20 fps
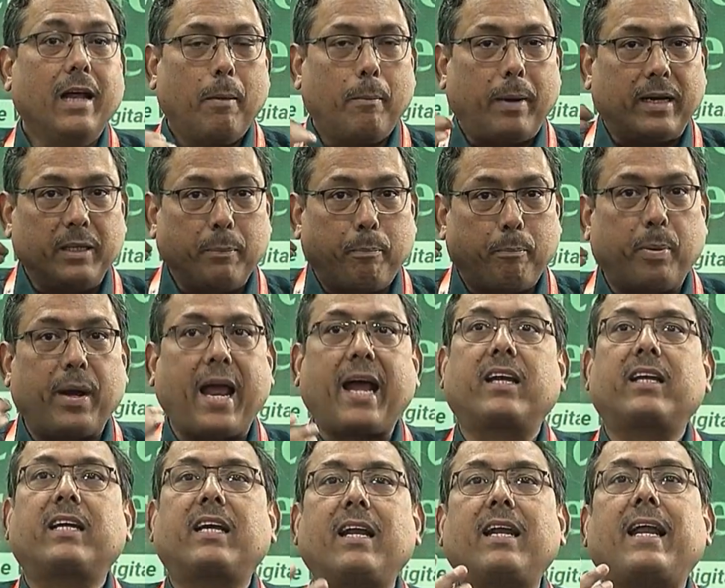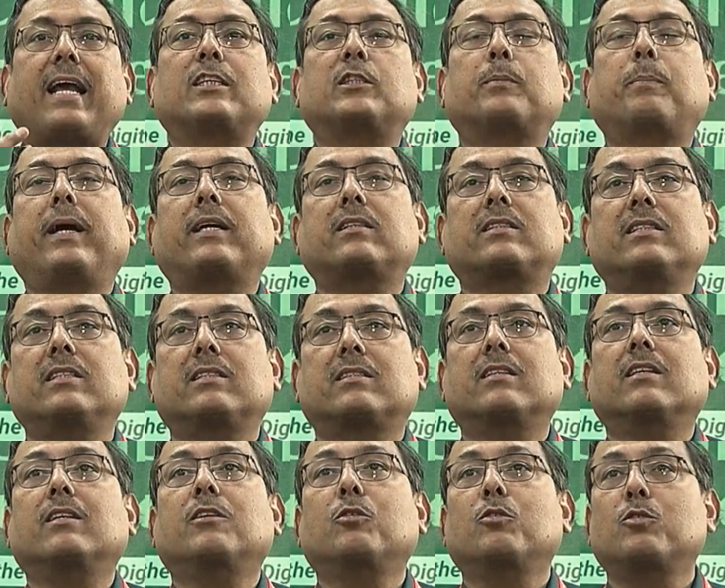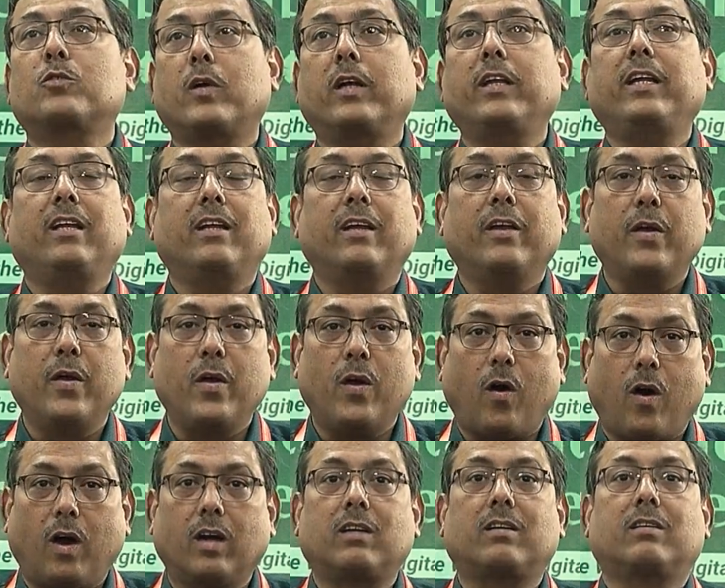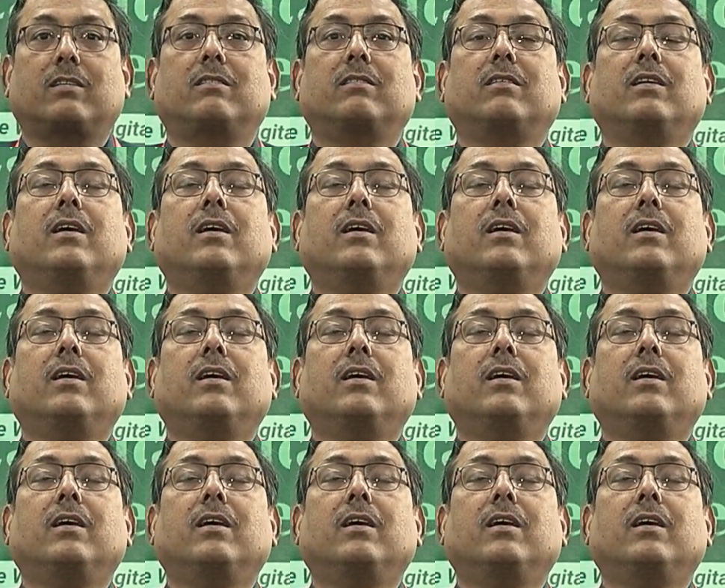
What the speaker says: But the practical aspects is usually not